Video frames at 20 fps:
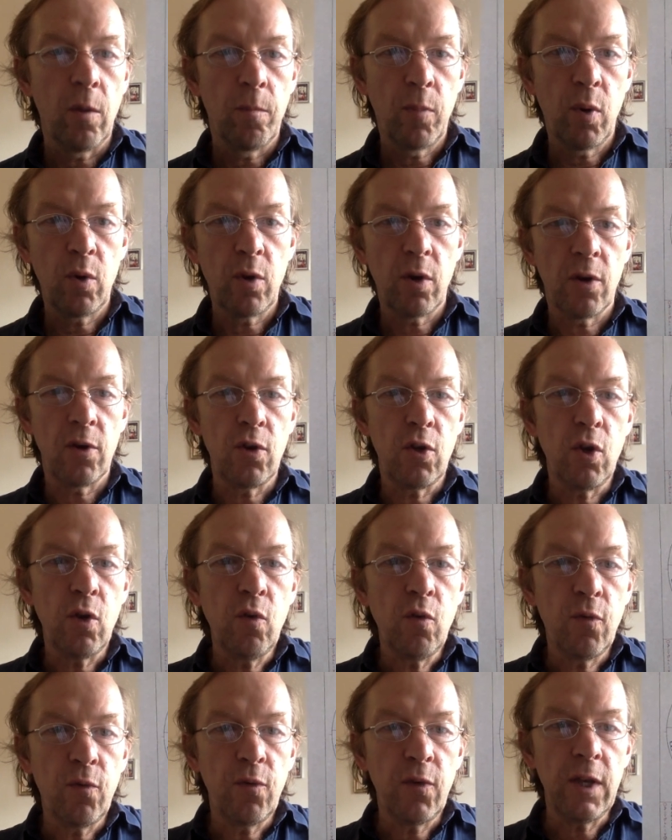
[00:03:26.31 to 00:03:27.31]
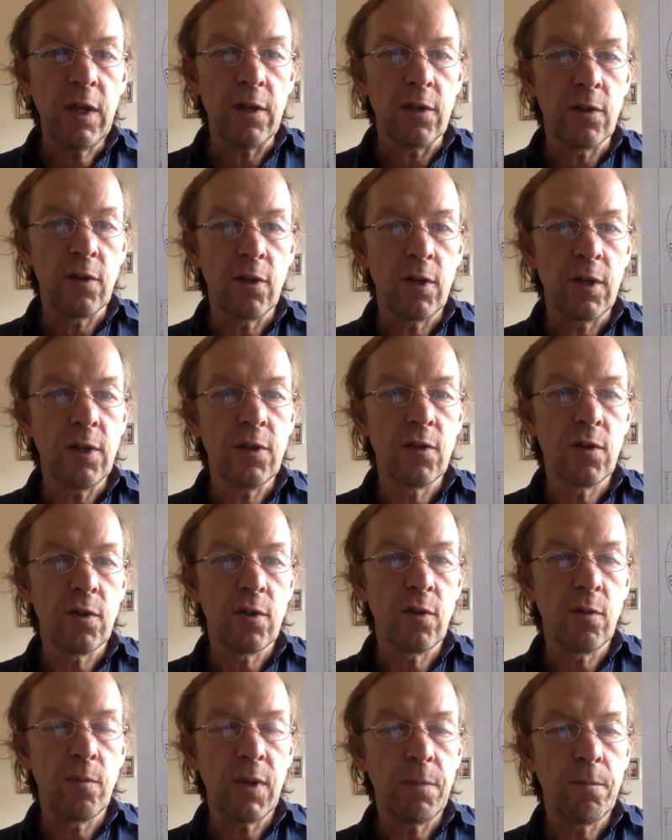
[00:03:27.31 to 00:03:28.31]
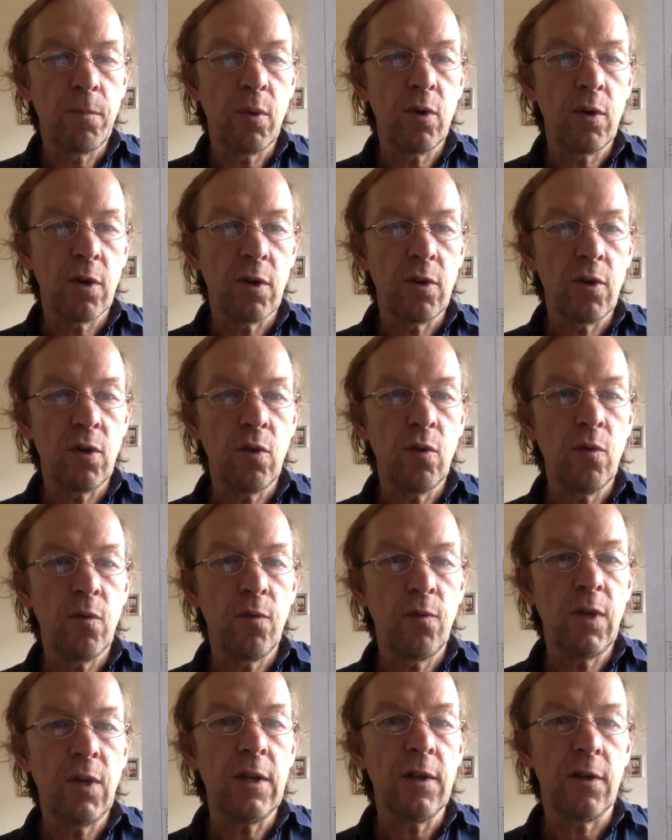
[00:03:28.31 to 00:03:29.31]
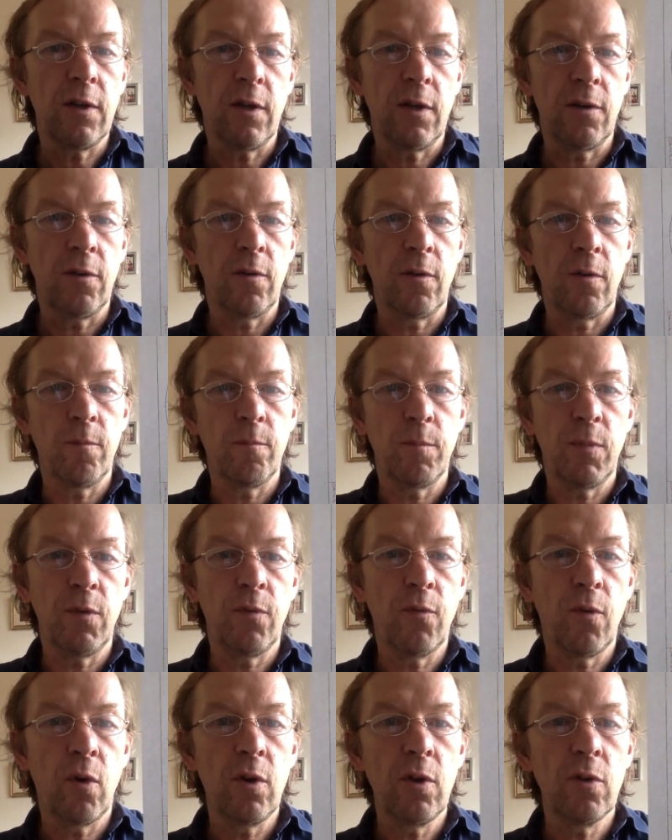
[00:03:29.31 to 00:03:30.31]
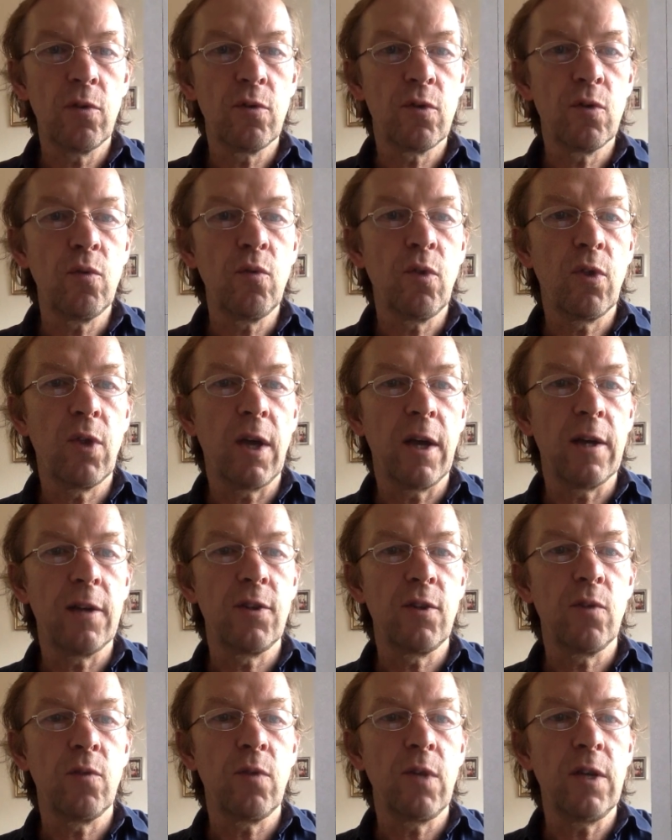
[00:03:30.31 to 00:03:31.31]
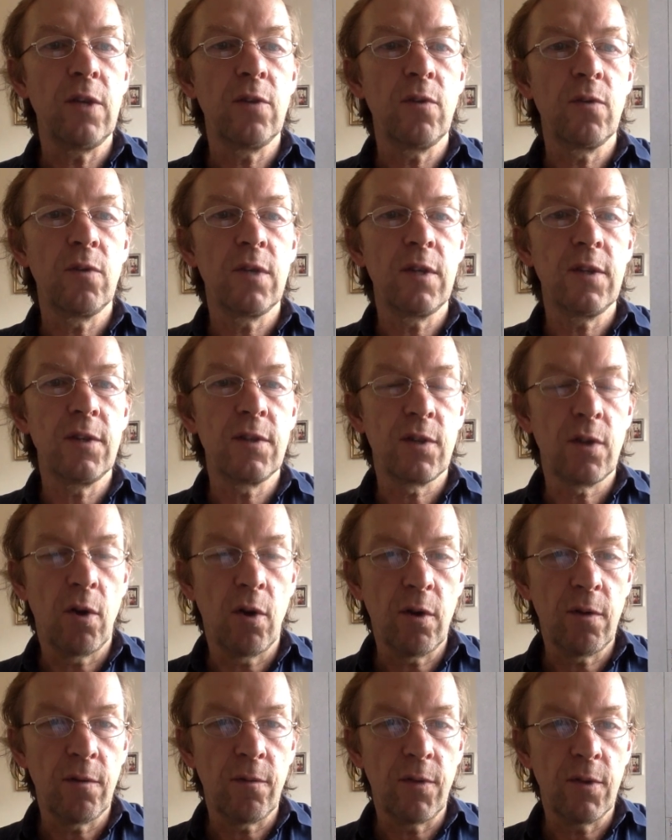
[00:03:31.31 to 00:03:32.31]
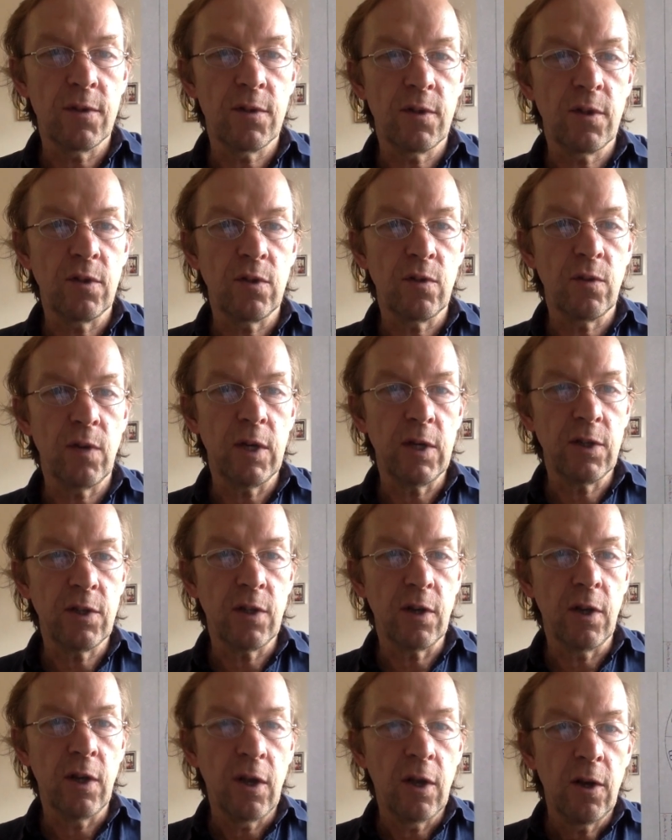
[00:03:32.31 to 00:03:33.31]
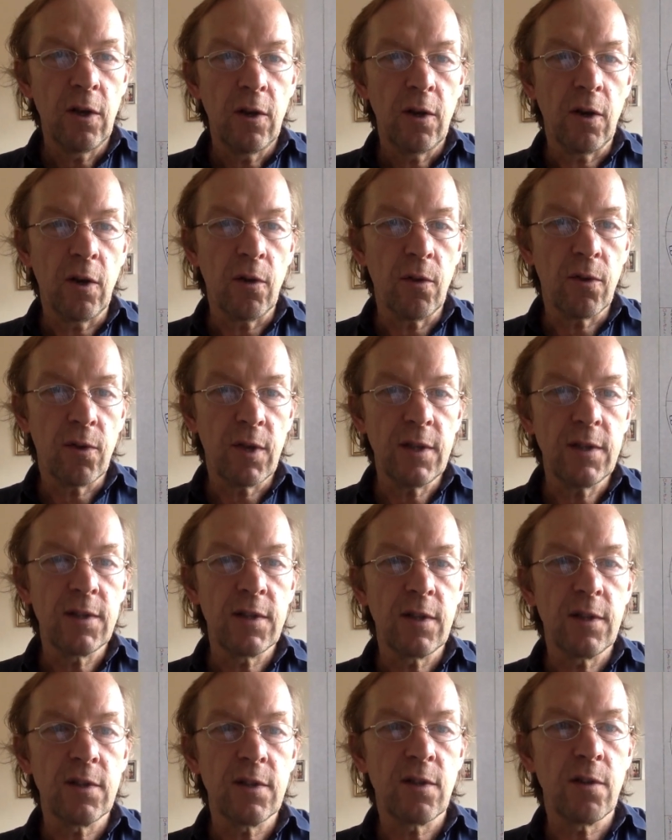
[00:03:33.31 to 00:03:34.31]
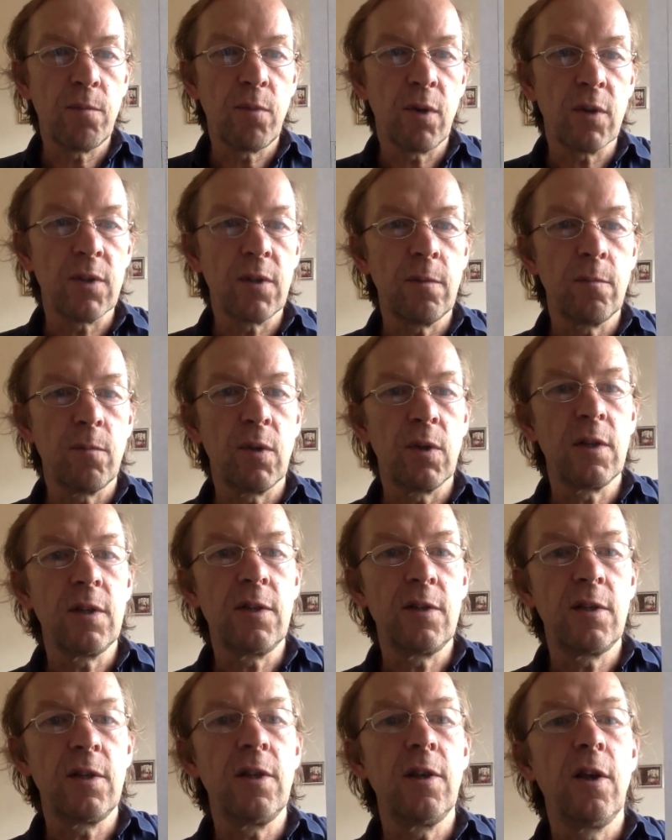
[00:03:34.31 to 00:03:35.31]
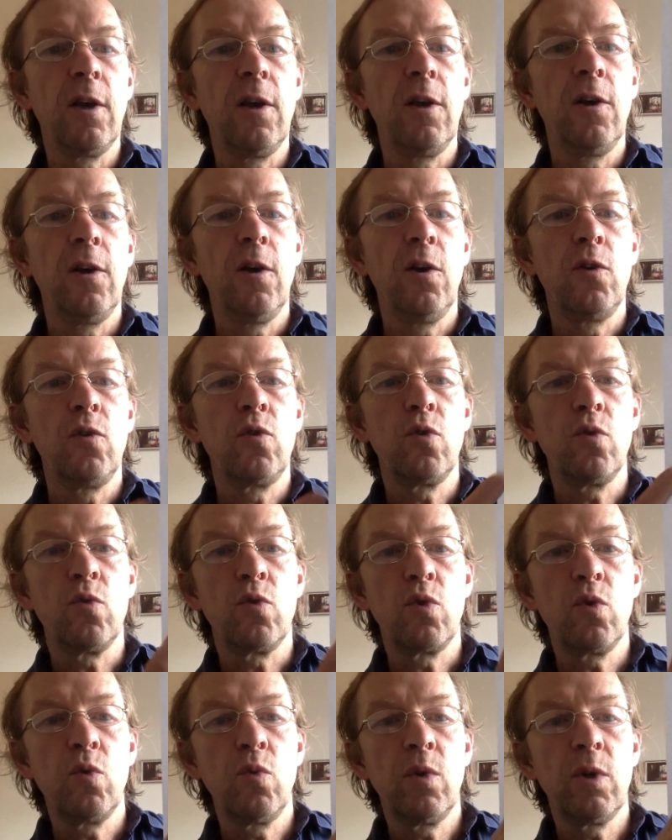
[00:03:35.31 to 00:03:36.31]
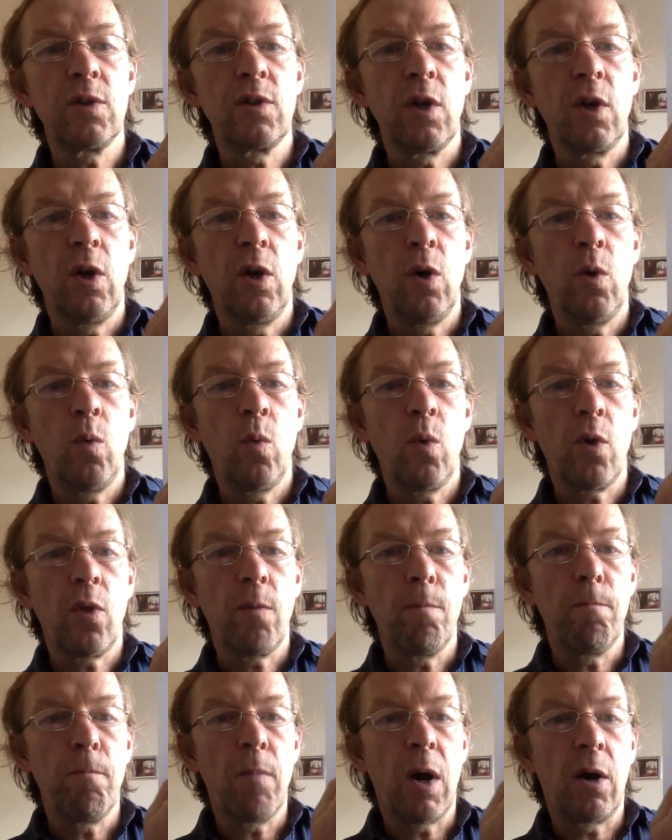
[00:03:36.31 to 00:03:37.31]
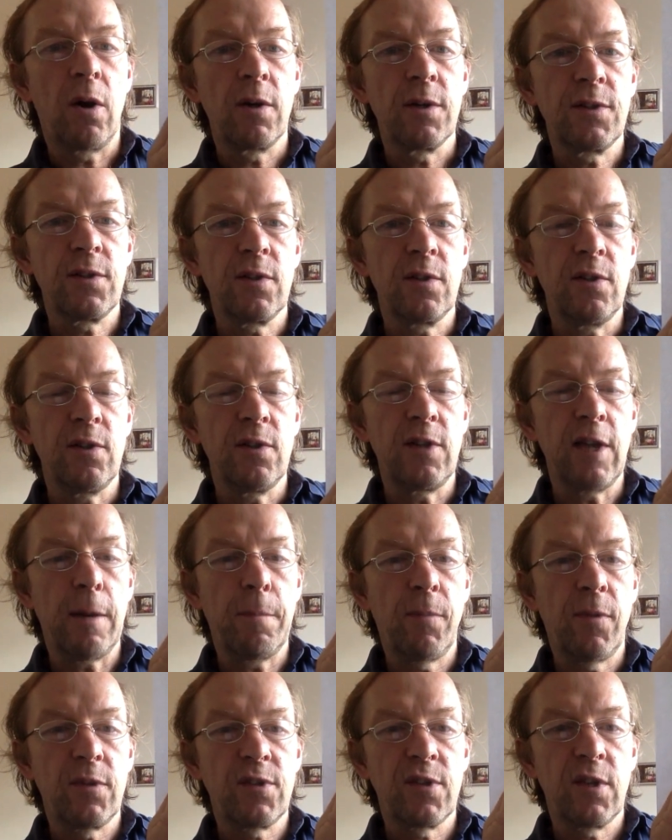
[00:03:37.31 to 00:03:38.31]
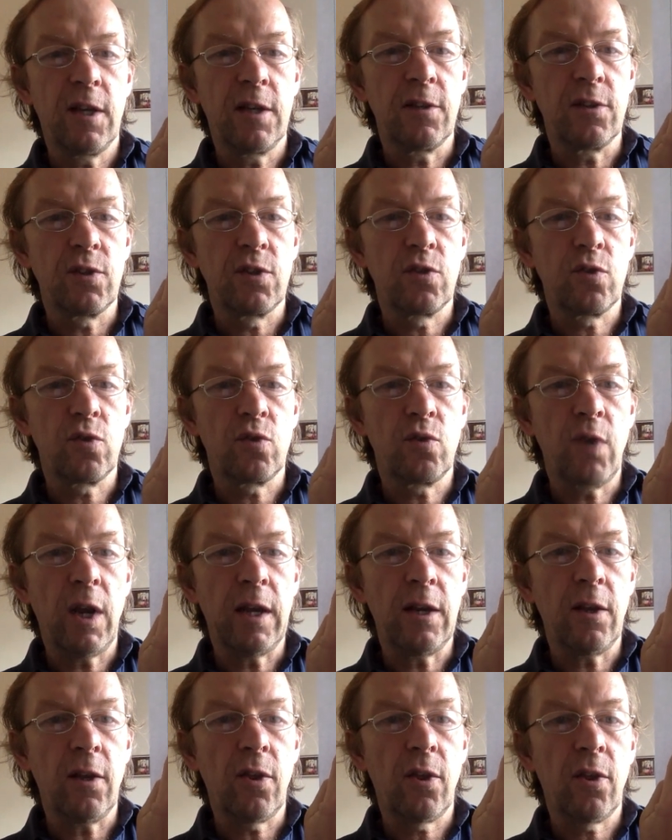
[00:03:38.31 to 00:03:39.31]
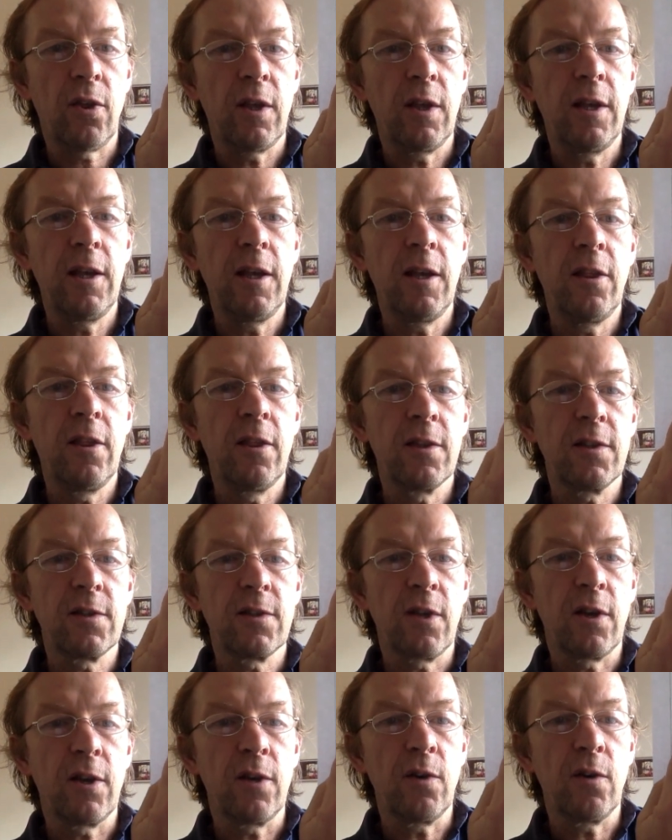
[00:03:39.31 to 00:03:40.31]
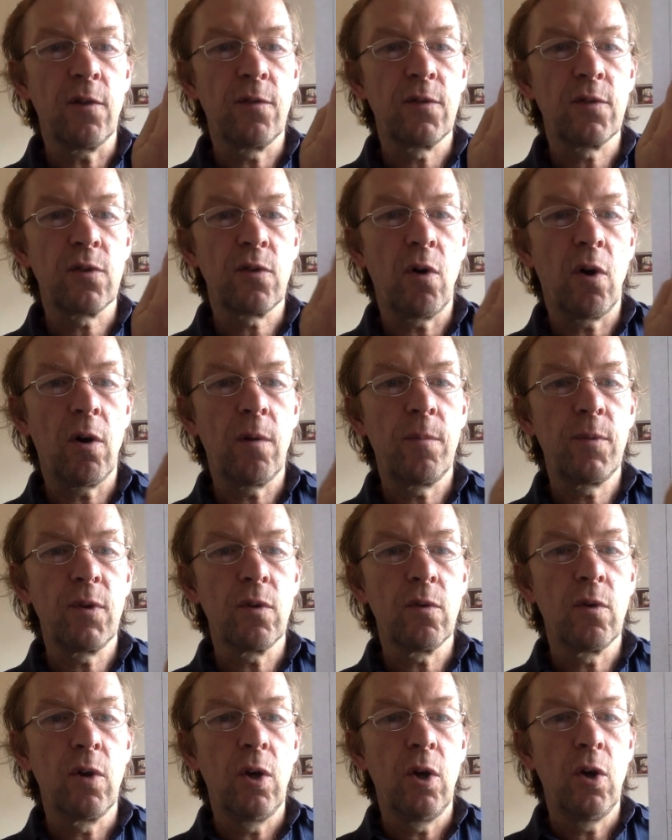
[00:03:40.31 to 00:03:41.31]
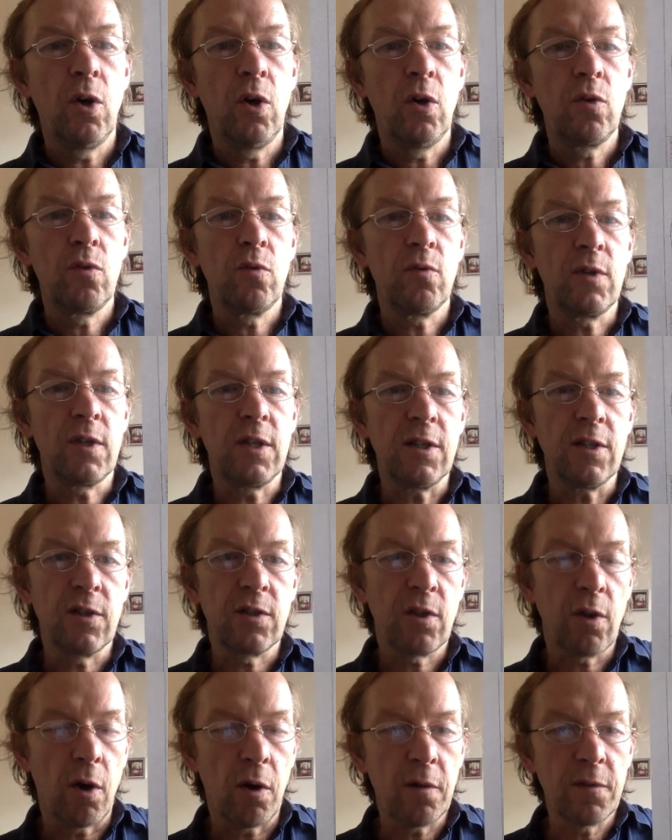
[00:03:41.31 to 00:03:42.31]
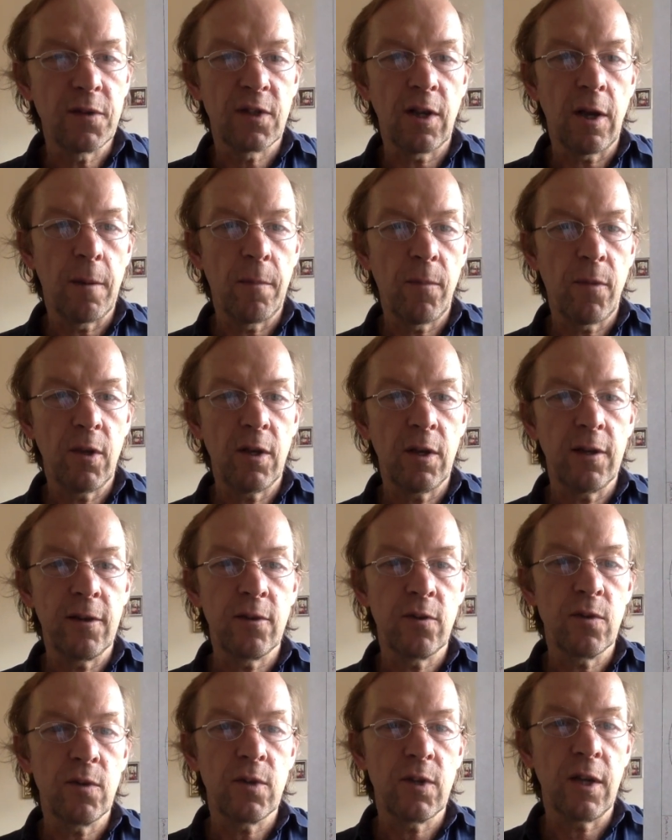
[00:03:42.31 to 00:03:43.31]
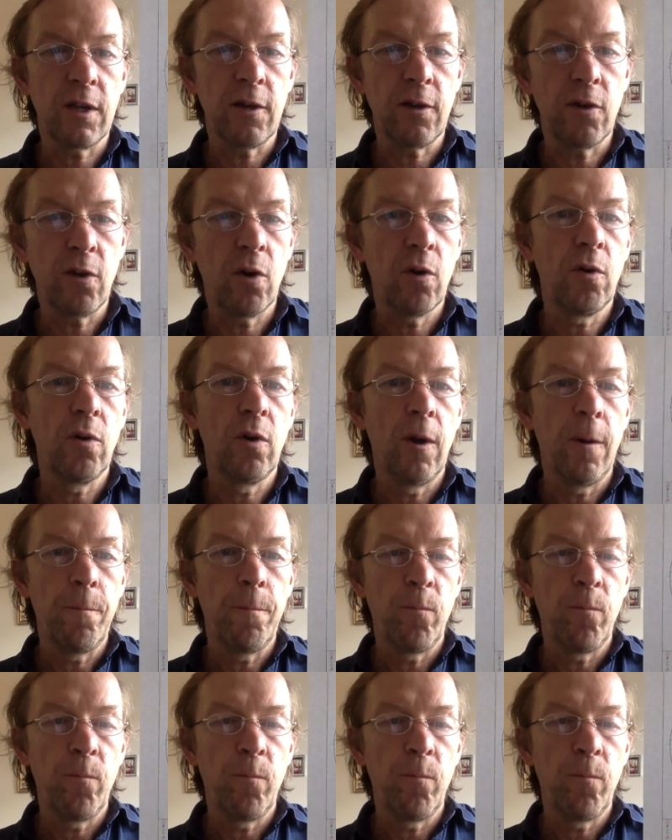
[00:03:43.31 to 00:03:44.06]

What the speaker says: put on new feet, needs to be put on new feet. And before you do that, you need to dissolve the situation. Now, this is the possibility to do it with Mars depths and strength in the sign of Scorpio, to dissolve something, to say, no,